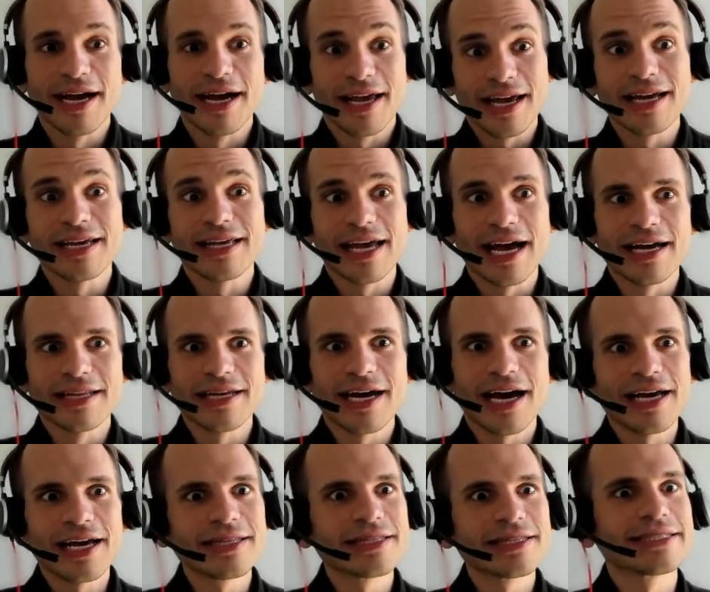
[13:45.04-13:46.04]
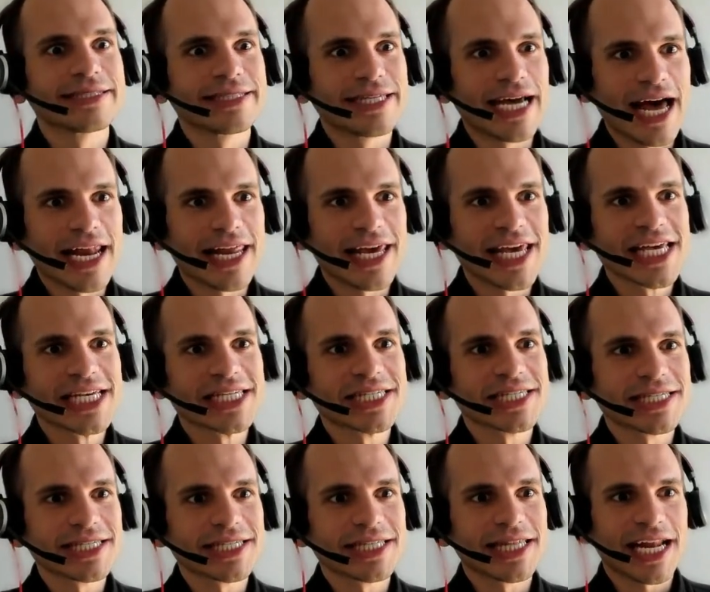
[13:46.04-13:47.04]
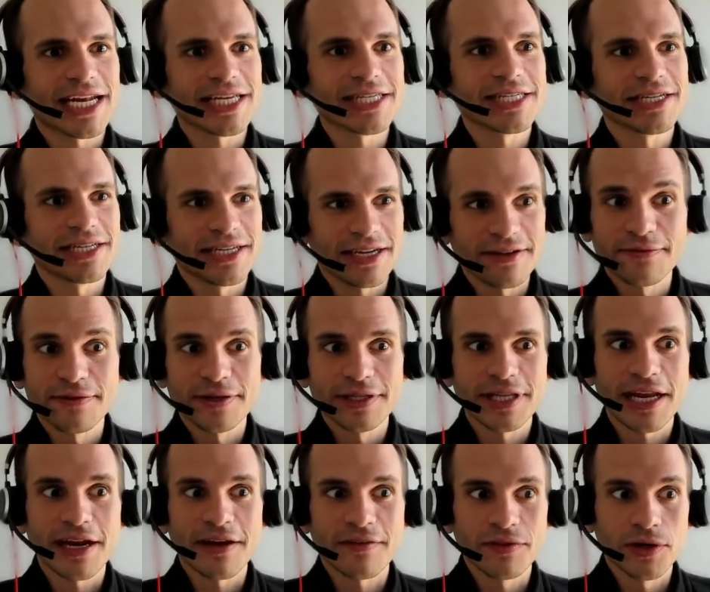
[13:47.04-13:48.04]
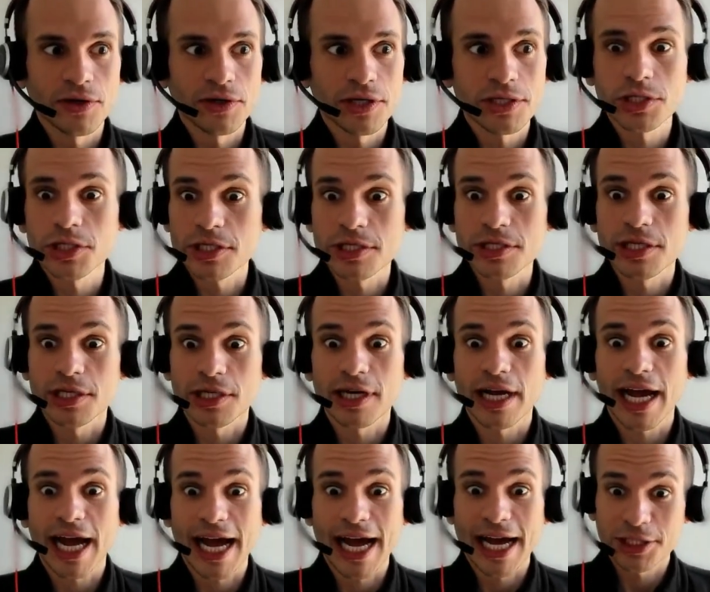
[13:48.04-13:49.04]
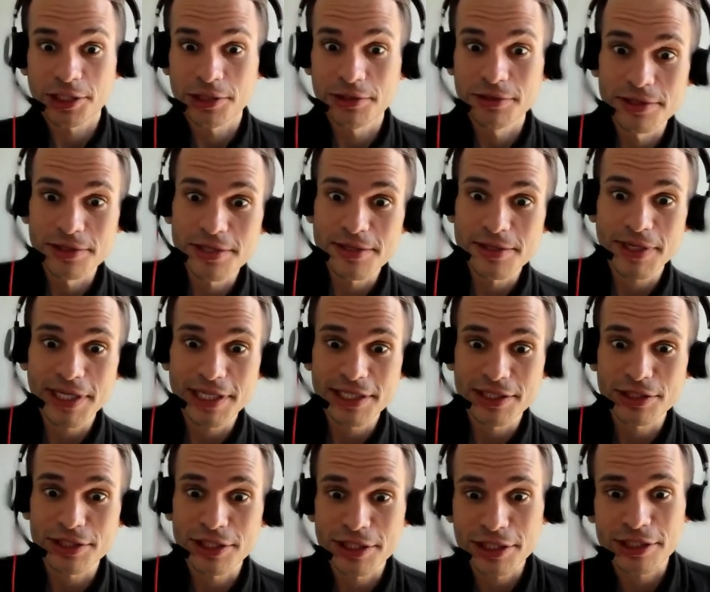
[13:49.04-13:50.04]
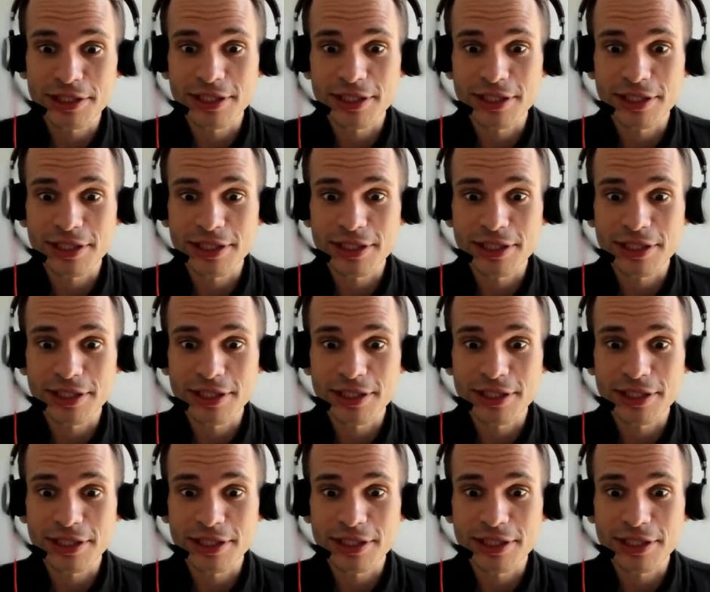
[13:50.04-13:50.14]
Yeah, that is a different that I've noticed just in casual speech